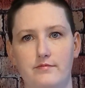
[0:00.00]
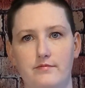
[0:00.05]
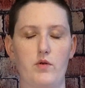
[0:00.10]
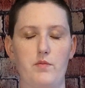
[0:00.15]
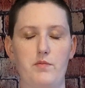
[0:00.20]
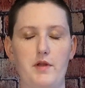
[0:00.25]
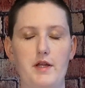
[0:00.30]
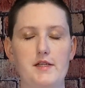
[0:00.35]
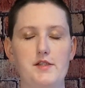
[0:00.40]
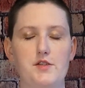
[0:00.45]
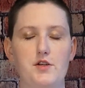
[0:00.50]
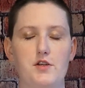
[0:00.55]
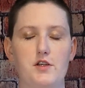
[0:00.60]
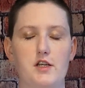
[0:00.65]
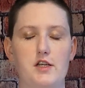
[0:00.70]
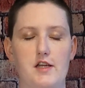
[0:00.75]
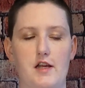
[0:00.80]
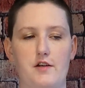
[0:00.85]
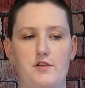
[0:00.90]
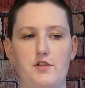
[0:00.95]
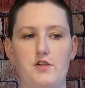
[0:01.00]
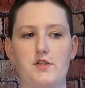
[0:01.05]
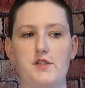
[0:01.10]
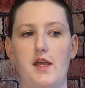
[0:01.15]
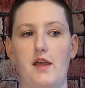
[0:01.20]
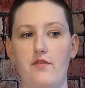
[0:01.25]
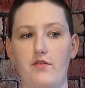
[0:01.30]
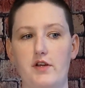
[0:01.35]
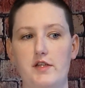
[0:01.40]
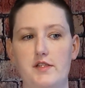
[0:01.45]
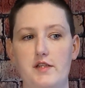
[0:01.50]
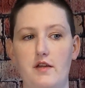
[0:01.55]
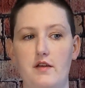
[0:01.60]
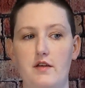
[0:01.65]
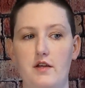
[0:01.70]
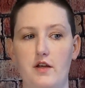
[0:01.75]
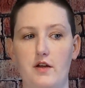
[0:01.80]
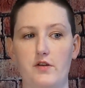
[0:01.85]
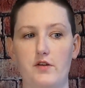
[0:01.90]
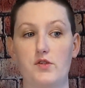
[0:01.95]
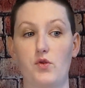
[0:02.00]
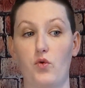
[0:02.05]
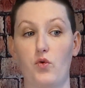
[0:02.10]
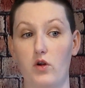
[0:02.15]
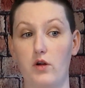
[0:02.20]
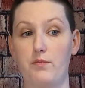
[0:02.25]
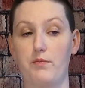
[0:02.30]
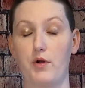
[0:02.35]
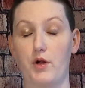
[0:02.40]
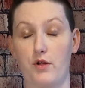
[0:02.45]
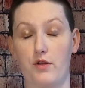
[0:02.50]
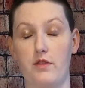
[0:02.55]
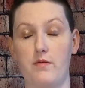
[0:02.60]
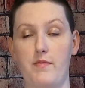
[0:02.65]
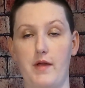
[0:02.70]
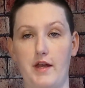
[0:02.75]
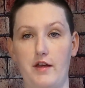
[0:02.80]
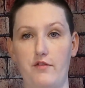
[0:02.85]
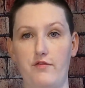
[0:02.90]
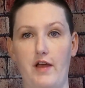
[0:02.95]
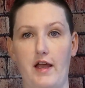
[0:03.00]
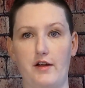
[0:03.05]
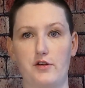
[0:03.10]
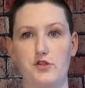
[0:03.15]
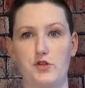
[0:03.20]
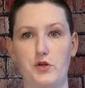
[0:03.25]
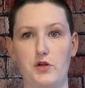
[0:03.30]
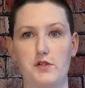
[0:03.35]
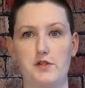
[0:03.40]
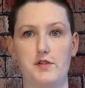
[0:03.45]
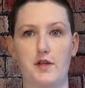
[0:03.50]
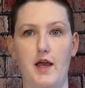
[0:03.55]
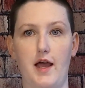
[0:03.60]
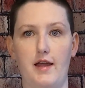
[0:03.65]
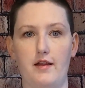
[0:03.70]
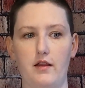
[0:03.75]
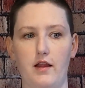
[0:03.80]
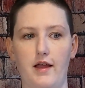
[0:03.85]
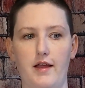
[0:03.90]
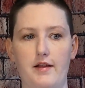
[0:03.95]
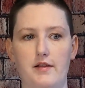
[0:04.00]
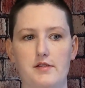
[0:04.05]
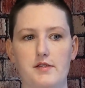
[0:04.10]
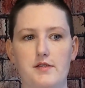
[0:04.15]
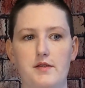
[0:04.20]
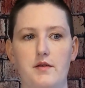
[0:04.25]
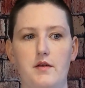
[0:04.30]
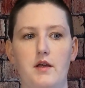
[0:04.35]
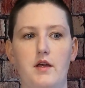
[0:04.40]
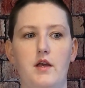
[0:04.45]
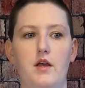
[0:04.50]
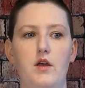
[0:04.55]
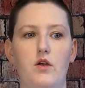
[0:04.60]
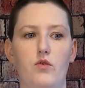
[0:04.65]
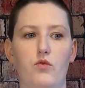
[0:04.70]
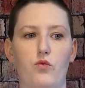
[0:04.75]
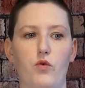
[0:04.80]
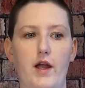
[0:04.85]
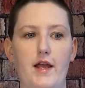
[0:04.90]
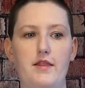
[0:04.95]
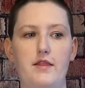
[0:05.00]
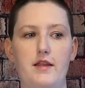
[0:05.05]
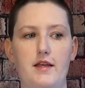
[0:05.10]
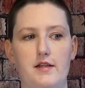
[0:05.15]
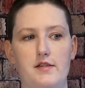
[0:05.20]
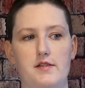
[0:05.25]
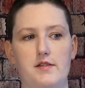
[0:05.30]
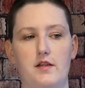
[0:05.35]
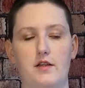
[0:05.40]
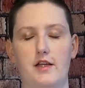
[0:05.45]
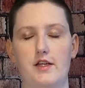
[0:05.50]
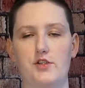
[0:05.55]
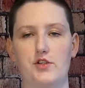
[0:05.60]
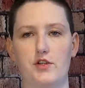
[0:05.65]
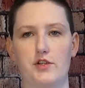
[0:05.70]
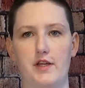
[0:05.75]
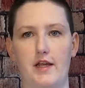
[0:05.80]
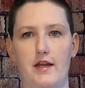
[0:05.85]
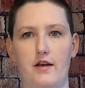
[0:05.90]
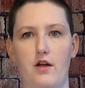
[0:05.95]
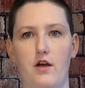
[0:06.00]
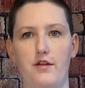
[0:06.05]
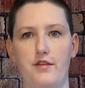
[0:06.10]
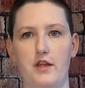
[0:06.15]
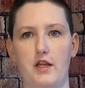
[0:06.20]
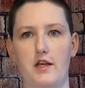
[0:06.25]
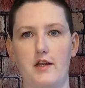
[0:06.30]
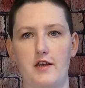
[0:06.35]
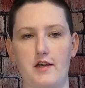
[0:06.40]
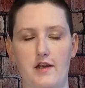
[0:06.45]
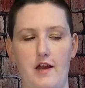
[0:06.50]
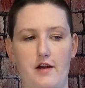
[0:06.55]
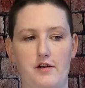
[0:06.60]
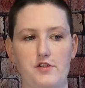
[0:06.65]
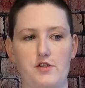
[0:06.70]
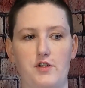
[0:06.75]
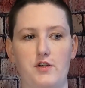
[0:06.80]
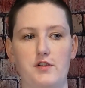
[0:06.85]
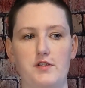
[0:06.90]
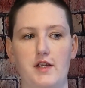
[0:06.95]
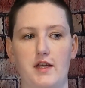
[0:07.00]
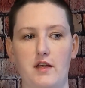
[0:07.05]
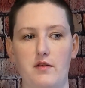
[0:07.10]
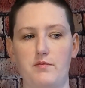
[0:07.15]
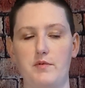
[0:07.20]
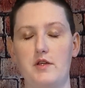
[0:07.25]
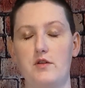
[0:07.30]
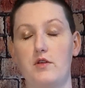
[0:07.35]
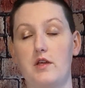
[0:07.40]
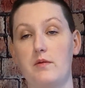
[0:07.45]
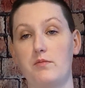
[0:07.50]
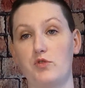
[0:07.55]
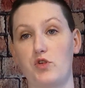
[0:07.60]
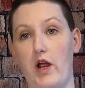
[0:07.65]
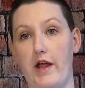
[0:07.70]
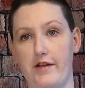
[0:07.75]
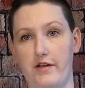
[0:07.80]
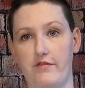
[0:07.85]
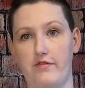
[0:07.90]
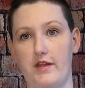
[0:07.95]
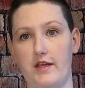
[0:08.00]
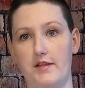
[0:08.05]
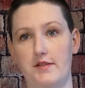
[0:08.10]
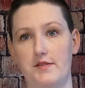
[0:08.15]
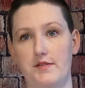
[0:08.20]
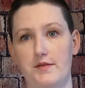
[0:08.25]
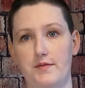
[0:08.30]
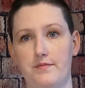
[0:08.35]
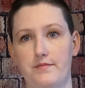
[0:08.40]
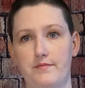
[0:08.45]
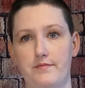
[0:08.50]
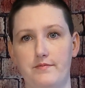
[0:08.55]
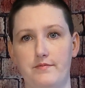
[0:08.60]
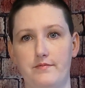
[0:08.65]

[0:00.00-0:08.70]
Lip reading: Replace your detectors every 10 years or per the manufacturer's guidelines. Write the installation date on the detector to help you keep track of this.